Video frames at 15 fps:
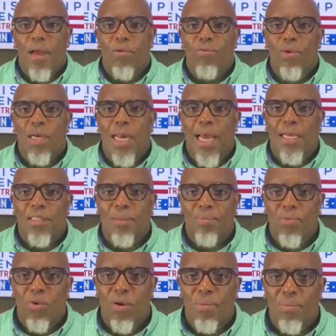I'm realizing
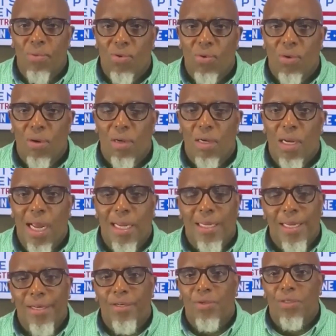more and more I
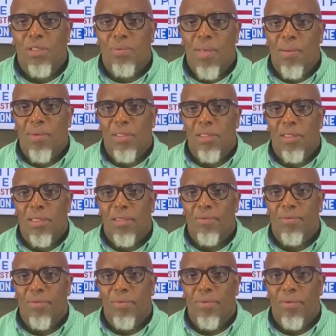can't do this by myself.
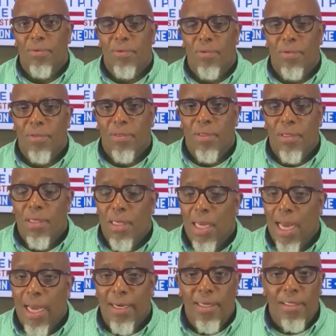
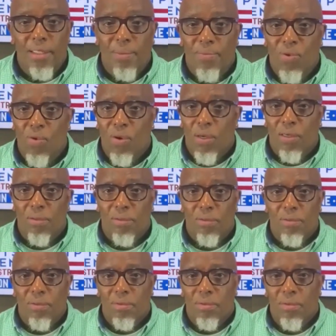I need support.
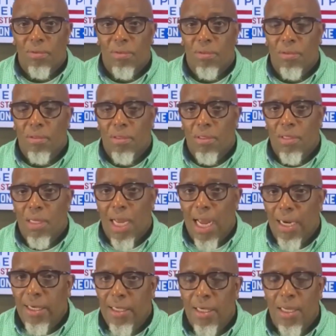
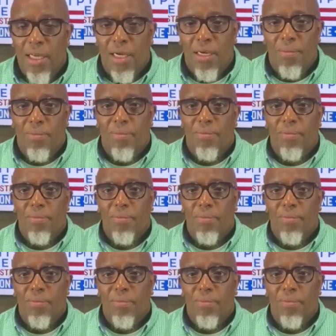I need help.